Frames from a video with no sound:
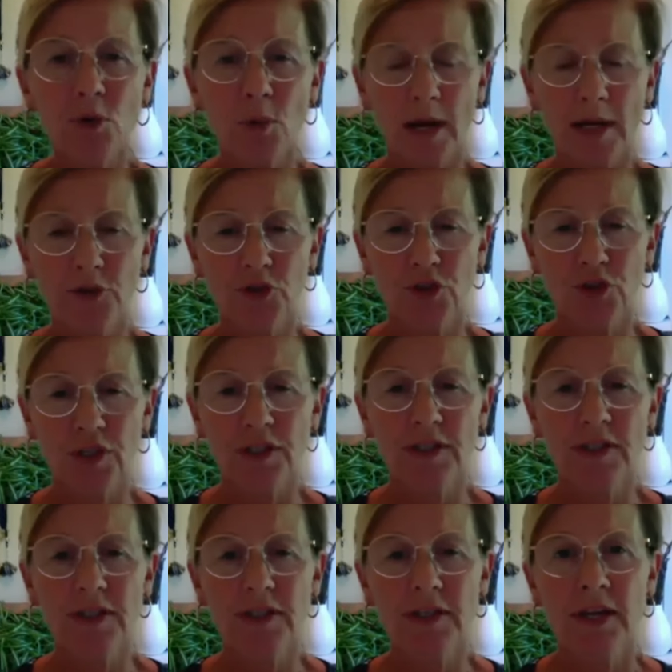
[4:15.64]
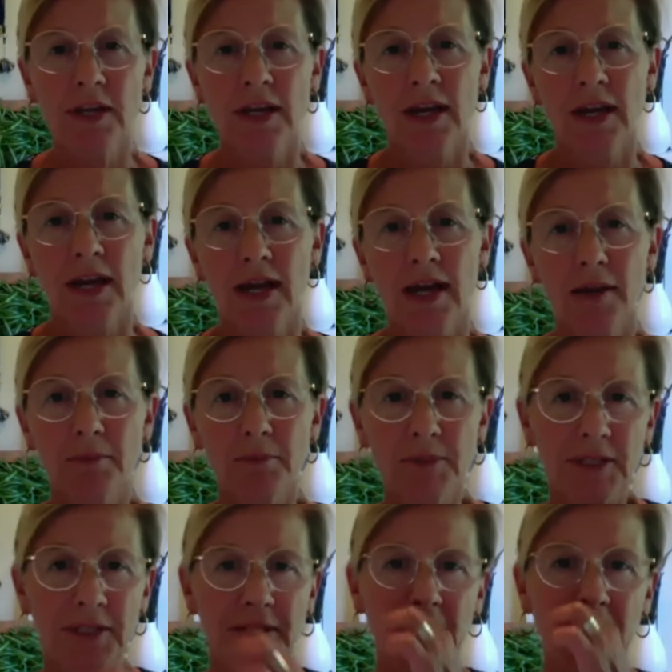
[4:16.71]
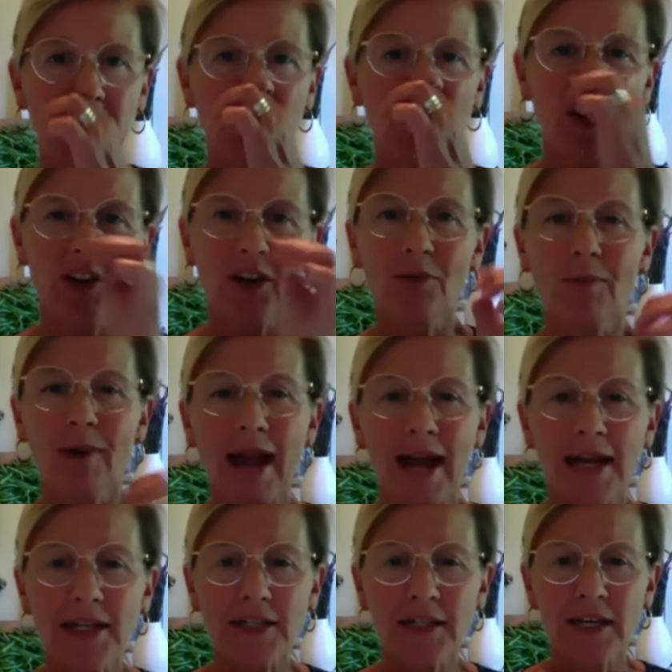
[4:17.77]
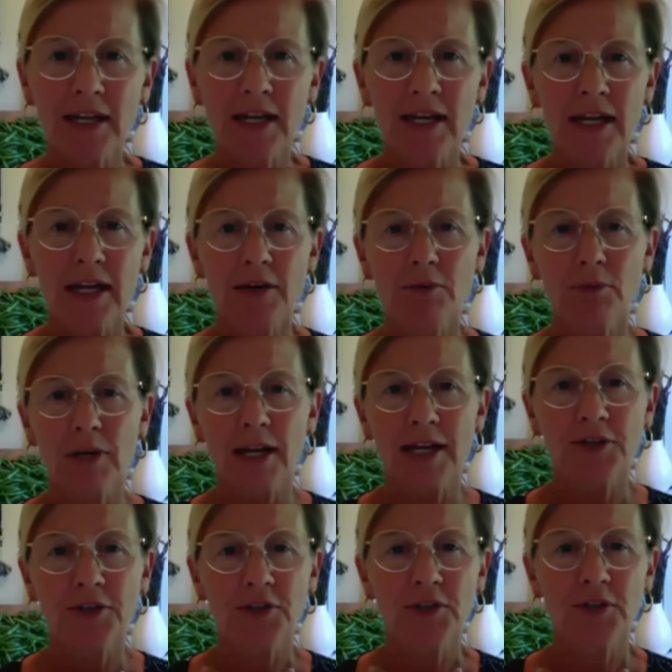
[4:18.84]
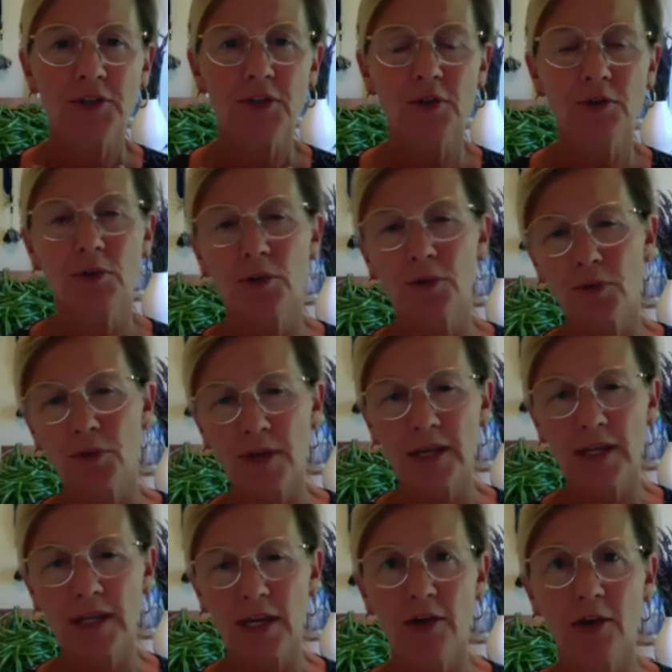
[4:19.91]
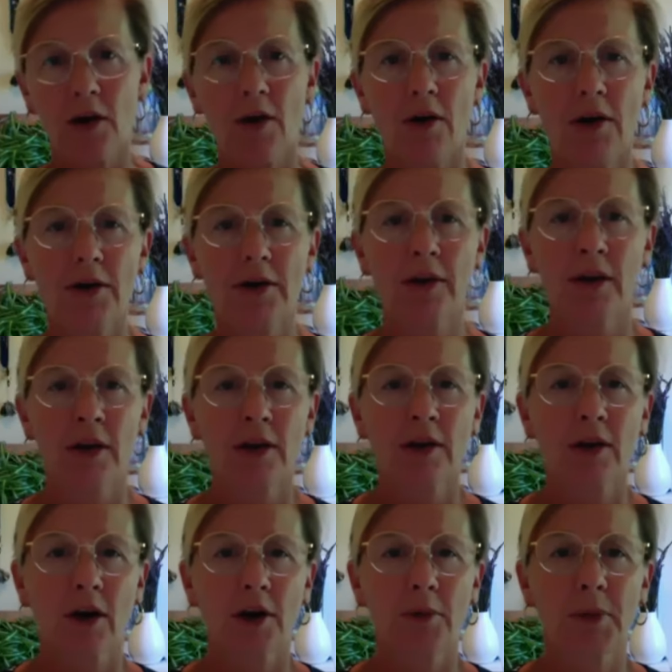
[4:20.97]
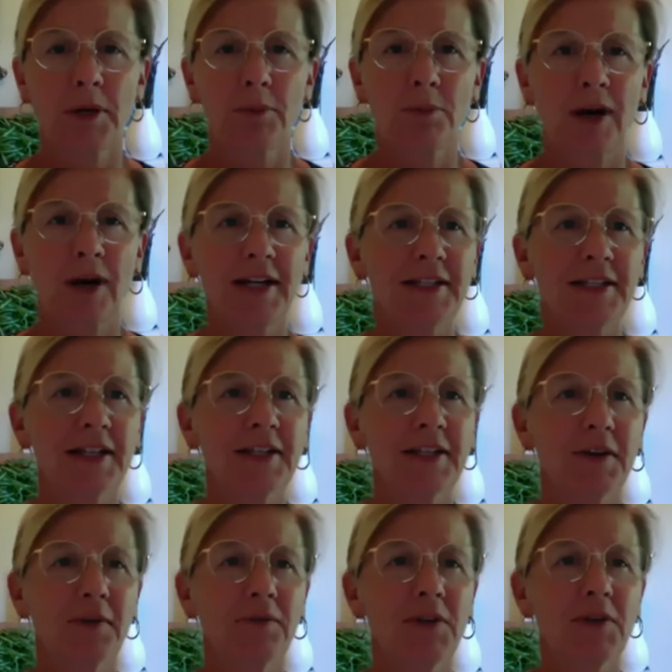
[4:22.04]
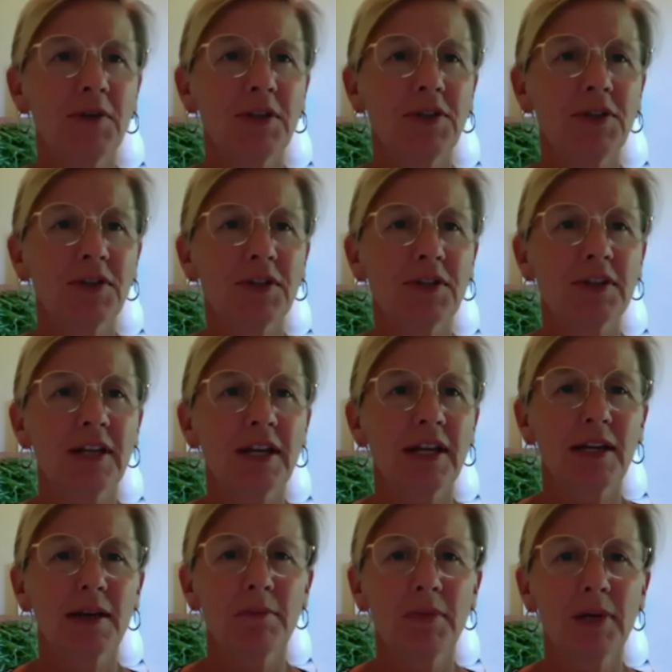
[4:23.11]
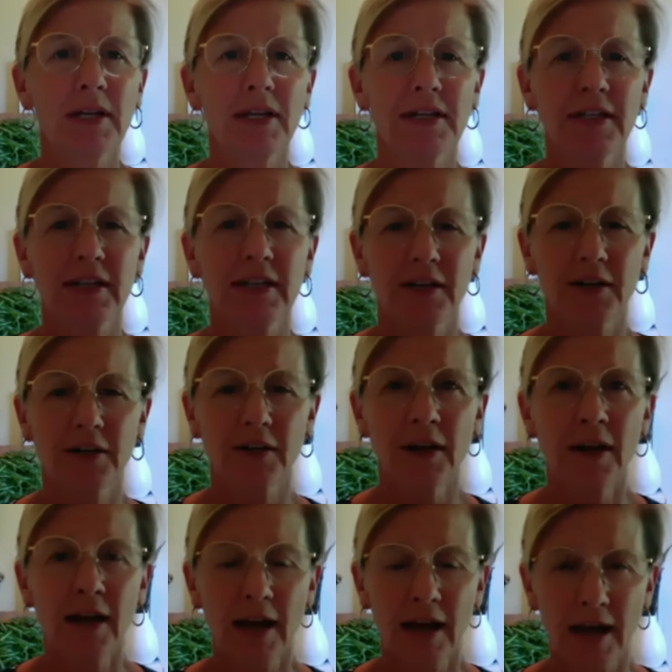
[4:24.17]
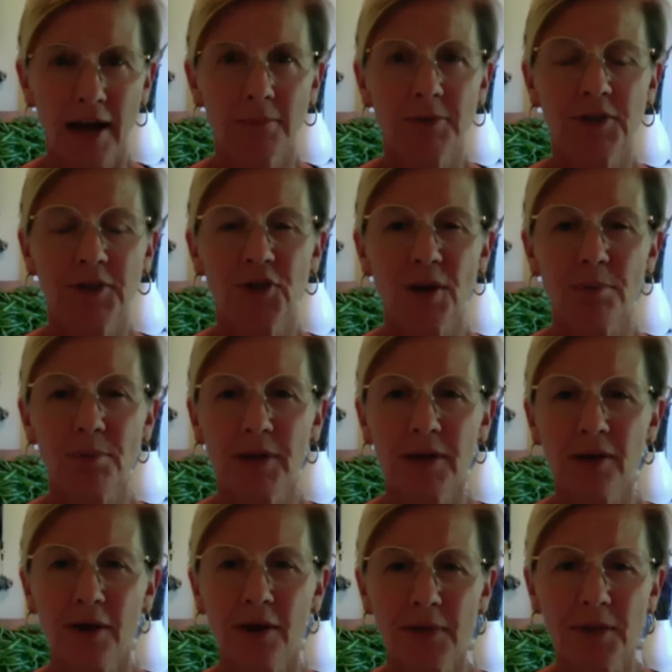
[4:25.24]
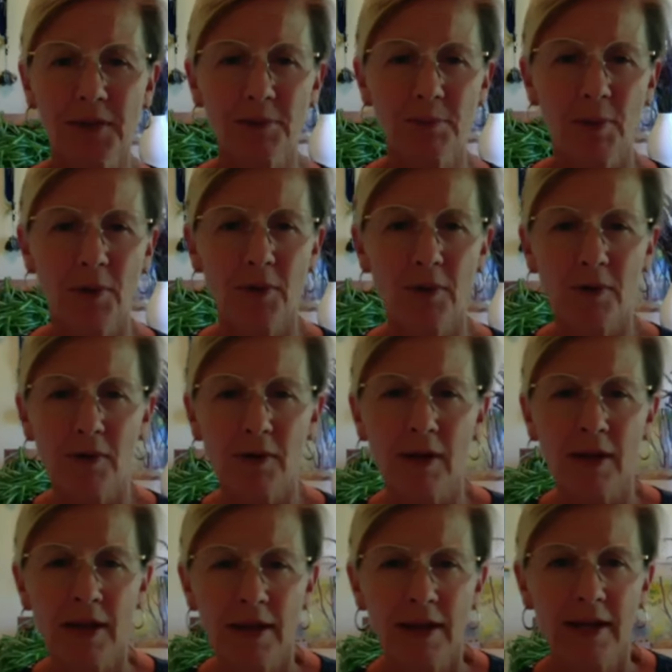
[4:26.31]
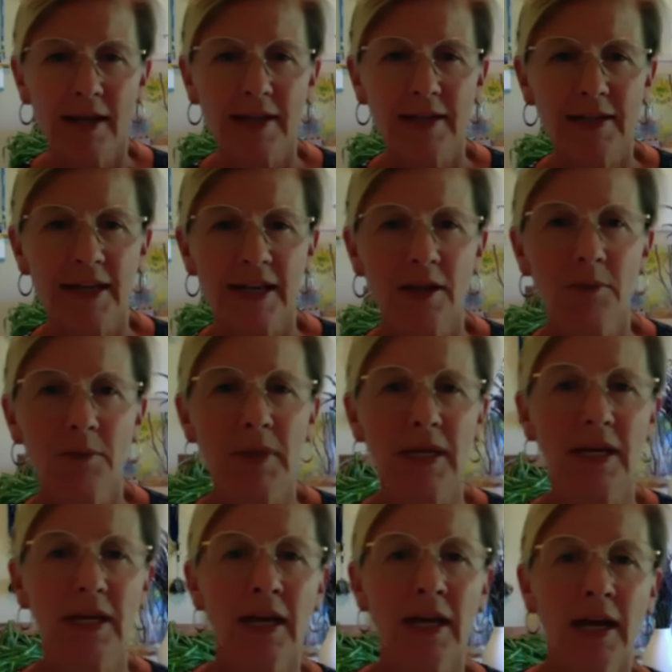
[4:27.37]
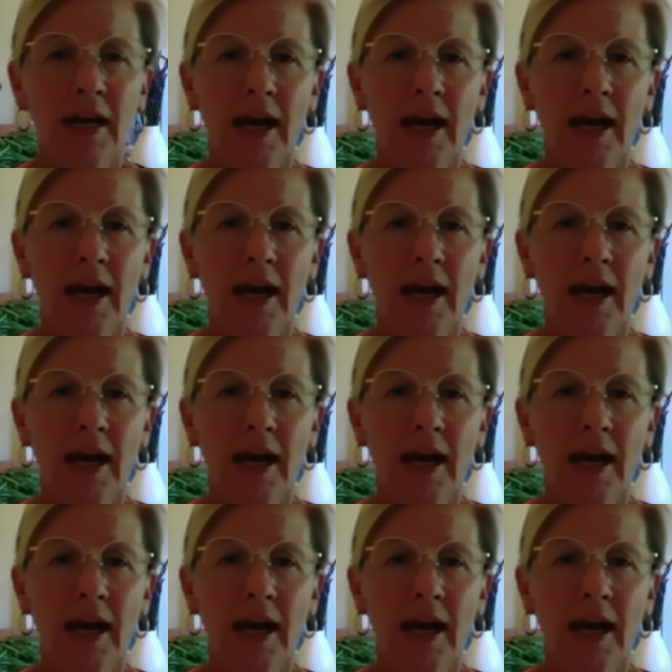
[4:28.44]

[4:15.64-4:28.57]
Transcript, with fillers: questions to see where you're at in relation to your thinking on carbon pricing. So if you could just take a minute here to jump in on this poll and tell me